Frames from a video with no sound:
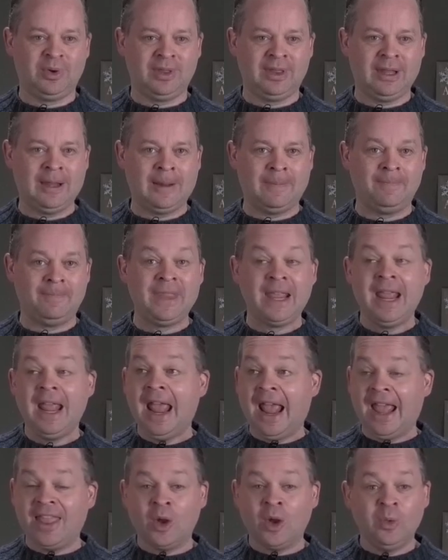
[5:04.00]
with Him.
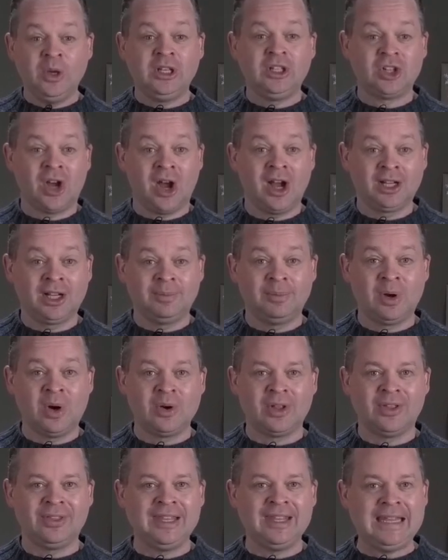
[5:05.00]
And then we talked
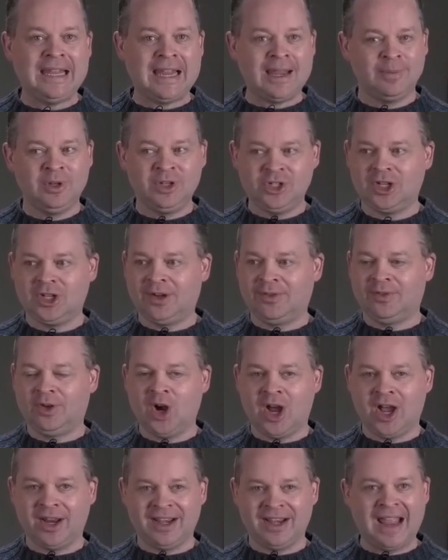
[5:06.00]
about the image of
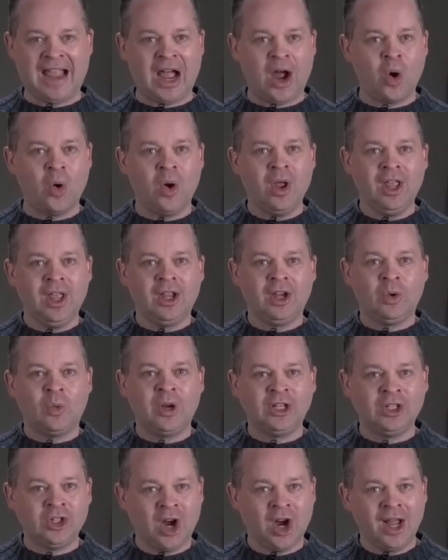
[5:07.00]
God and how
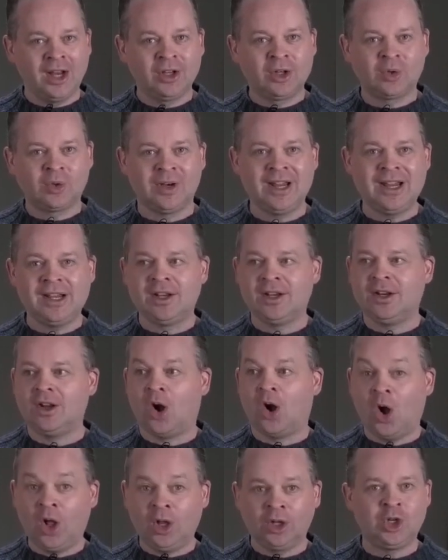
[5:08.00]
when God created
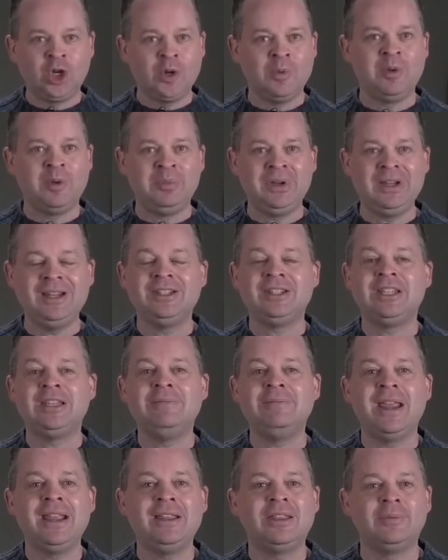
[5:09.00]
all human beings, He
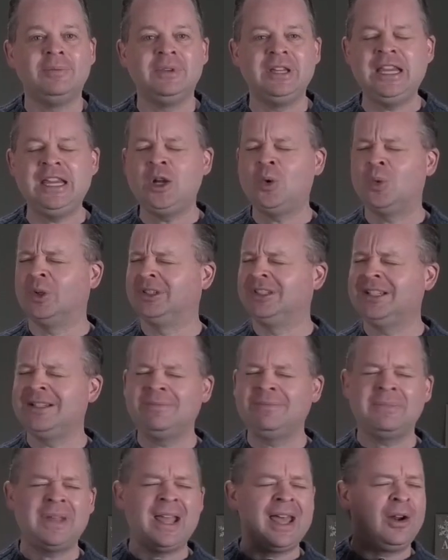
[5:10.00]
made them equal.
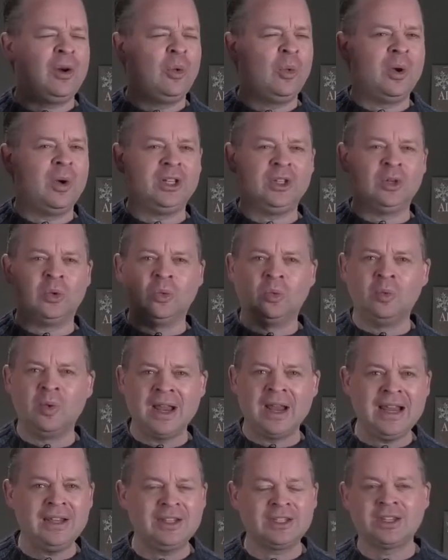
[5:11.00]
Didn't matter what your
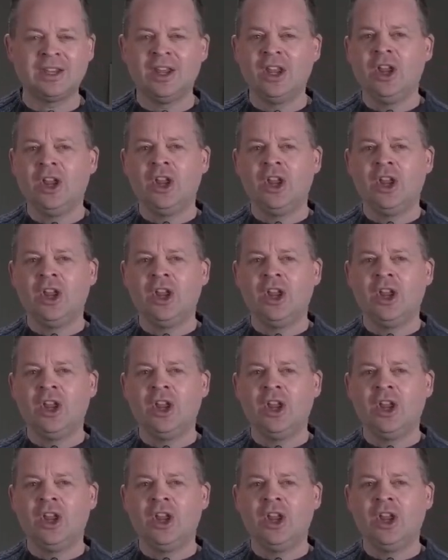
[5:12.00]
race,